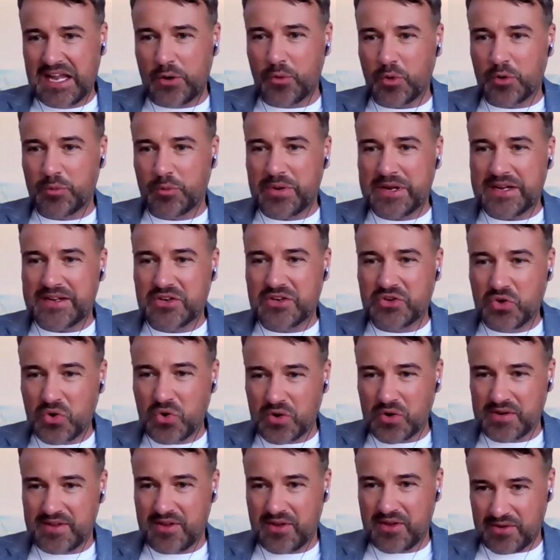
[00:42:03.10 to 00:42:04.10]
it would be
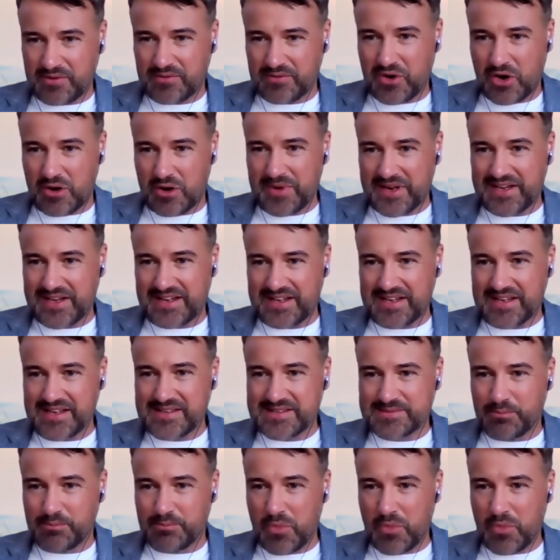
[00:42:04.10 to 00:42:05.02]
good, her comment is,